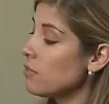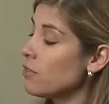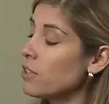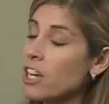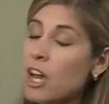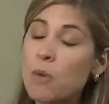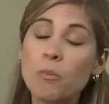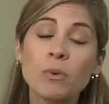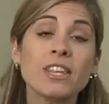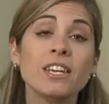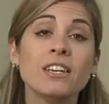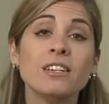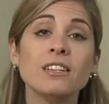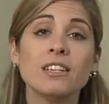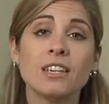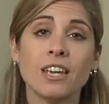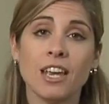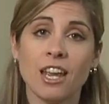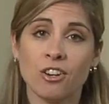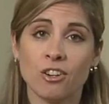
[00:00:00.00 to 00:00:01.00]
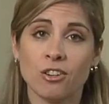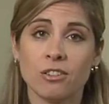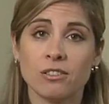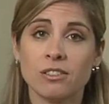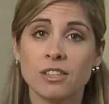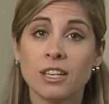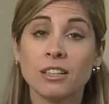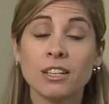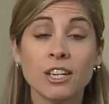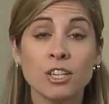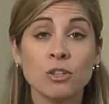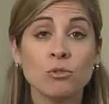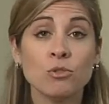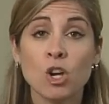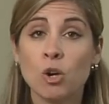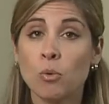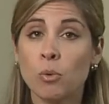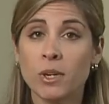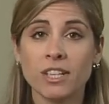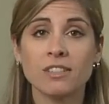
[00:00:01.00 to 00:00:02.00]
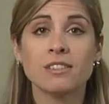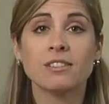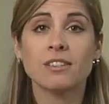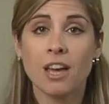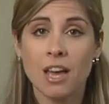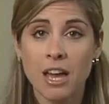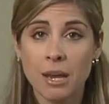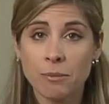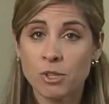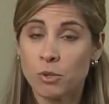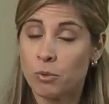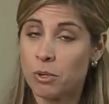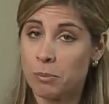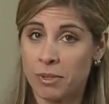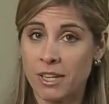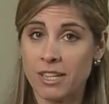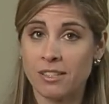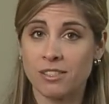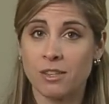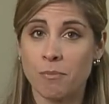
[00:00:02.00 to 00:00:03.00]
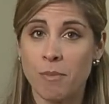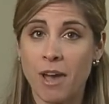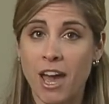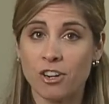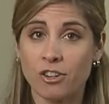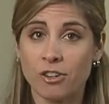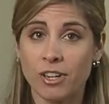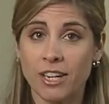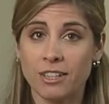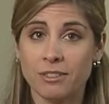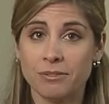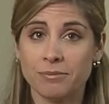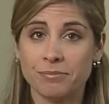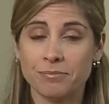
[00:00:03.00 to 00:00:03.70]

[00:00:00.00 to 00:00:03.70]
even come with indicators that let you know when it's time to replace the battery.